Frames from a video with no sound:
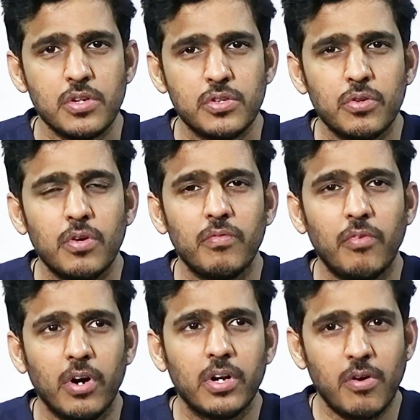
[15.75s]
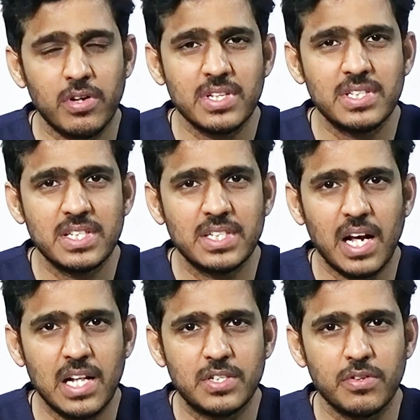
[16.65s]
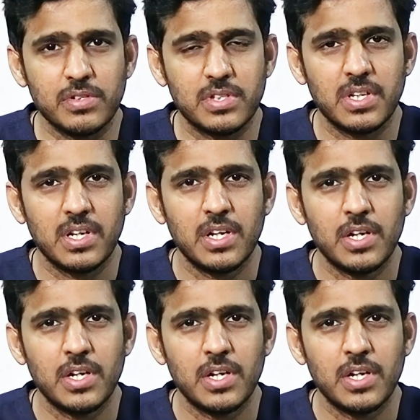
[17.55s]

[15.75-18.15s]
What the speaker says: So what causes these gallstones?